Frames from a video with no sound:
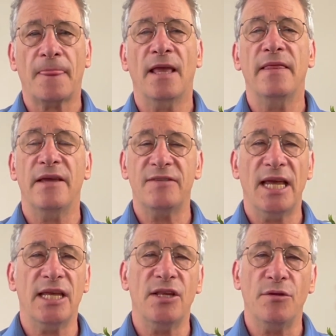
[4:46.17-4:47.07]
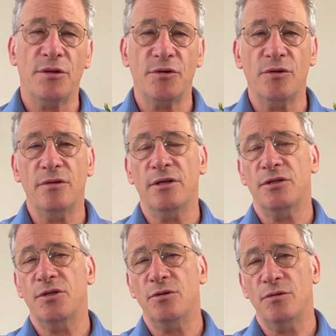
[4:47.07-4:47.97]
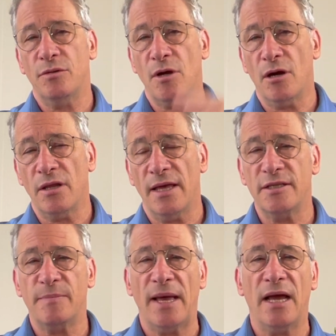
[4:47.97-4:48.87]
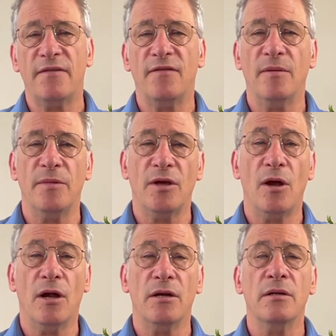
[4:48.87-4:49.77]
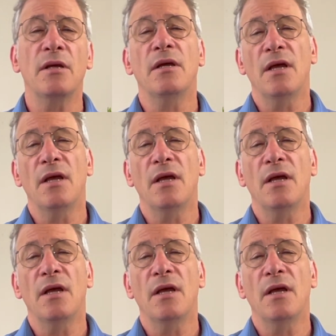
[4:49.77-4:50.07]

and they've taken you through, there are 2 car lengths back from the car,